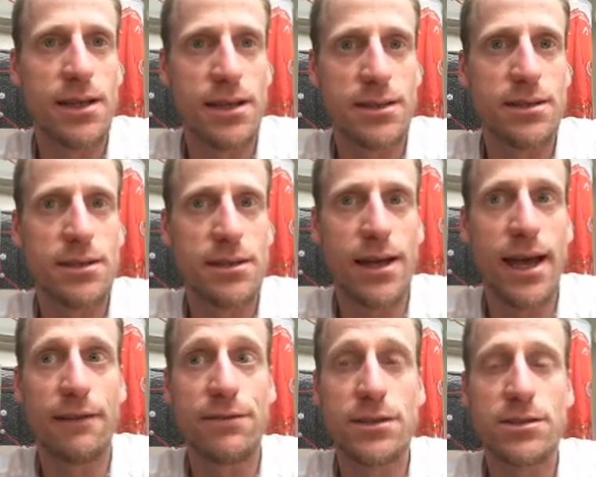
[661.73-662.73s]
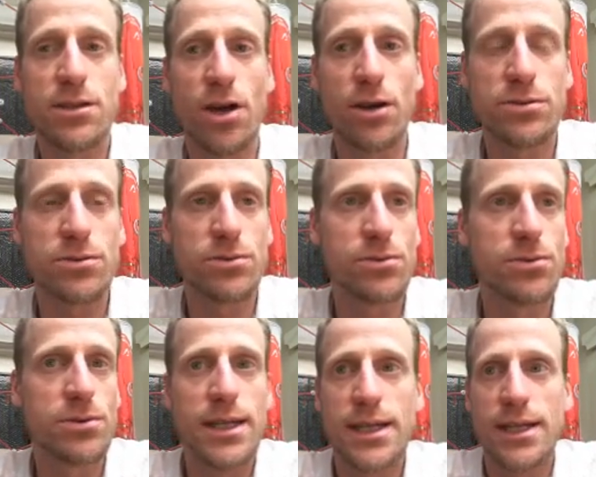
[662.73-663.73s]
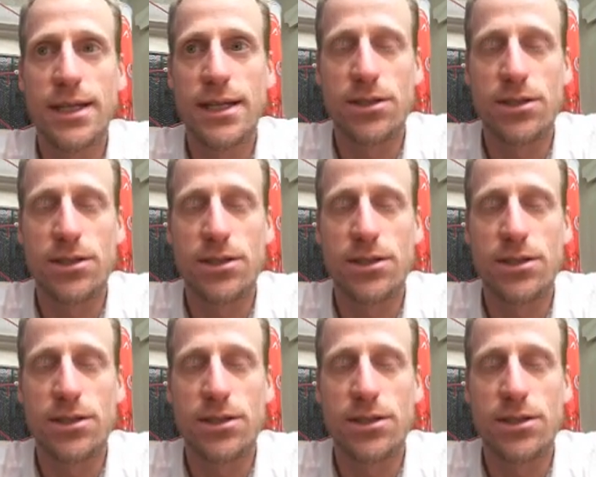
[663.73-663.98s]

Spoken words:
the non-tidal sea level differently,